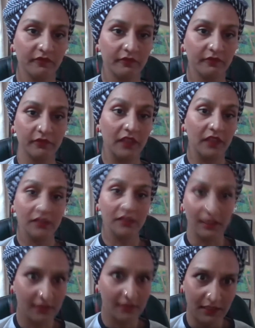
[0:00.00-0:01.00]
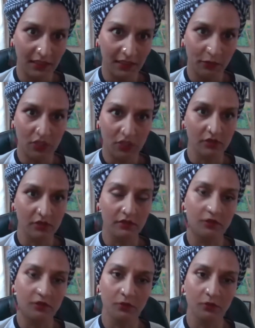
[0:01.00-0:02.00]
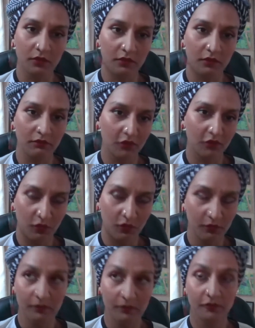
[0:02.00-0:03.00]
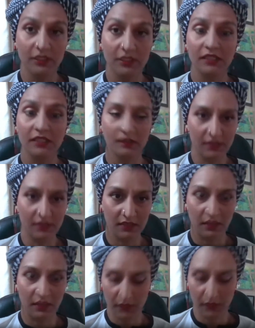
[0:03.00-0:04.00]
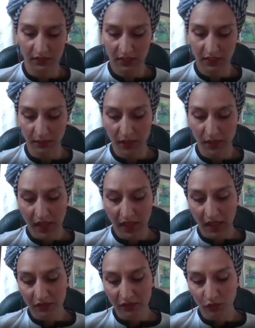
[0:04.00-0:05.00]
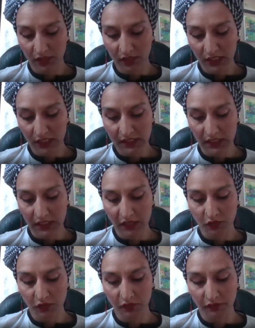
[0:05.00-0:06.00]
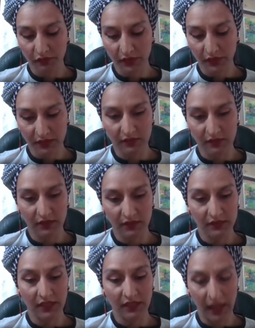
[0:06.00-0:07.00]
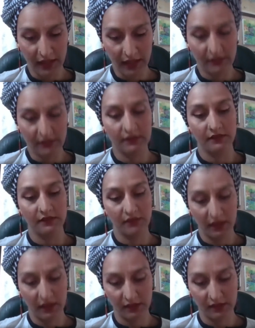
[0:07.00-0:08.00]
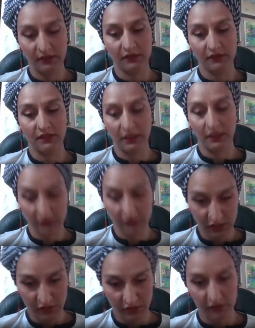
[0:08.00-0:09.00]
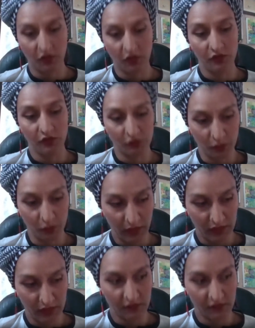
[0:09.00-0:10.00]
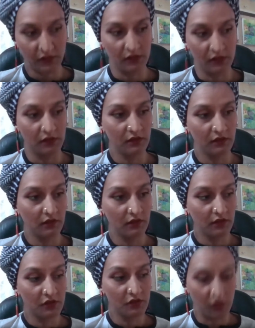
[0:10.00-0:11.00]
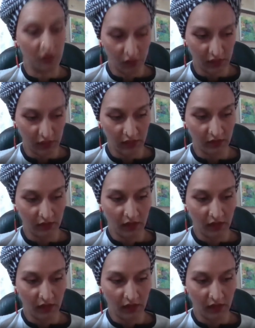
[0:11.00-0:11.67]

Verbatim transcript: Valentine's Day celebrations, uh, you know, ridiculous as that may seem. And so these, like, sort of these these attacks, these deaths, these assassinations also make us feel generally